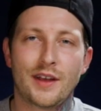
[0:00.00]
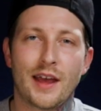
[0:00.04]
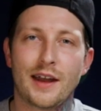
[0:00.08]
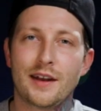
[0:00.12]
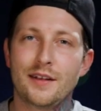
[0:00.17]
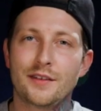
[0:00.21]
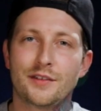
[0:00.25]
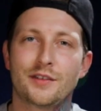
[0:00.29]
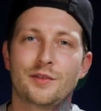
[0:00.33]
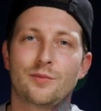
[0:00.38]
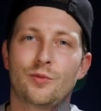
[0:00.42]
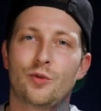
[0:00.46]

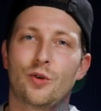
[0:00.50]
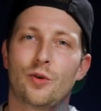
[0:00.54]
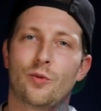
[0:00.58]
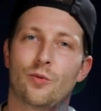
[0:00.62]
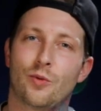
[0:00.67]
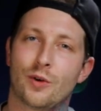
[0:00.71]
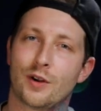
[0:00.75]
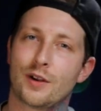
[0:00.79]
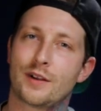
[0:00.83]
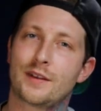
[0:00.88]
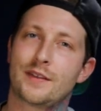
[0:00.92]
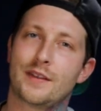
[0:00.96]
getting some more
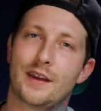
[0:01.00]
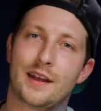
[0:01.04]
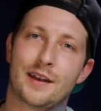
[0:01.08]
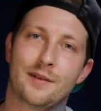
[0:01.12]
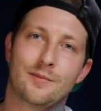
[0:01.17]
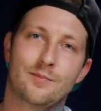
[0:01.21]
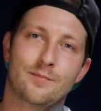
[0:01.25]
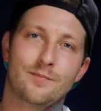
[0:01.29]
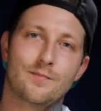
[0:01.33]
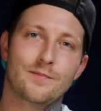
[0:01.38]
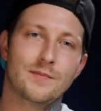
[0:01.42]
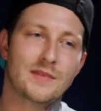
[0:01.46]
work that
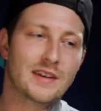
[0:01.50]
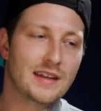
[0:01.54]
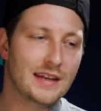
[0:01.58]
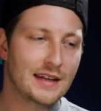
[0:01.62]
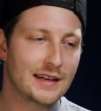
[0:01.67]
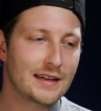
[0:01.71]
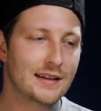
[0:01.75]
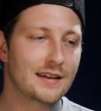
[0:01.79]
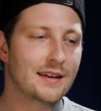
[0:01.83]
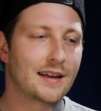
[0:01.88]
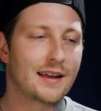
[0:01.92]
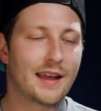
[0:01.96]

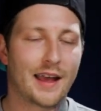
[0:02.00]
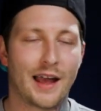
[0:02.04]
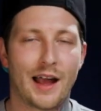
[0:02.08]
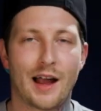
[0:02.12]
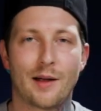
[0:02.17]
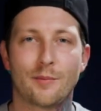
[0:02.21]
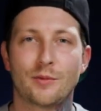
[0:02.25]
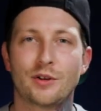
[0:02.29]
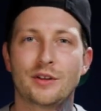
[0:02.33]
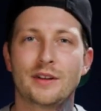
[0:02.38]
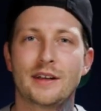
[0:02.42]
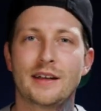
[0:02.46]
needed a
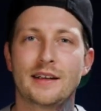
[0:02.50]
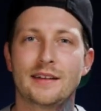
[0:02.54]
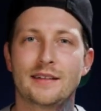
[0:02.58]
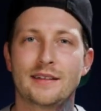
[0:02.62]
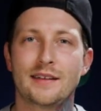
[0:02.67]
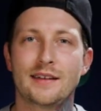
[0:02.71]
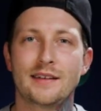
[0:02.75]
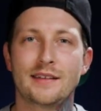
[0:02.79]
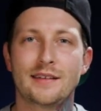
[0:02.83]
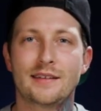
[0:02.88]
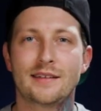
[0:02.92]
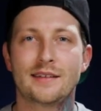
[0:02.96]
camera like
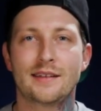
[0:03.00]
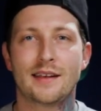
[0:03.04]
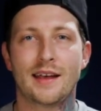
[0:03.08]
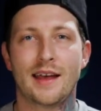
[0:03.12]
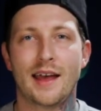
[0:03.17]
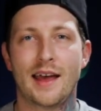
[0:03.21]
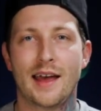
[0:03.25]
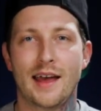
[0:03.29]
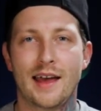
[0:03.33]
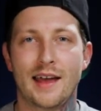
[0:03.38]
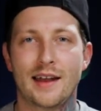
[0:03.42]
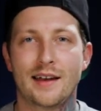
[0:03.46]
this,
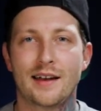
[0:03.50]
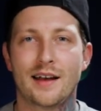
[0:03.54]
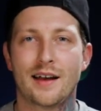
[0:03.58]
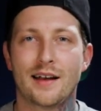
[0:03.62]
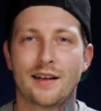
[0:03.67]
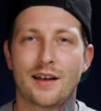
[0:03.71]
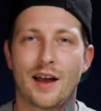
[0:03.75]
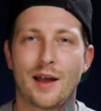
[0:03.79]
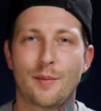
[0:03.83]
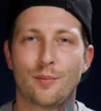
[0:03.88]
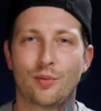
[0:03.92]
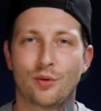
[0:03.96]
and
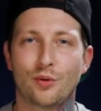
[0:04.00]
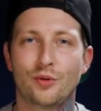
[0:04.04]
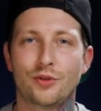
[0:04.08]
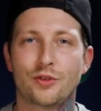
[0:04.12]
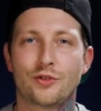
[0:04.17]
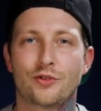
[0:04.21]
I pulled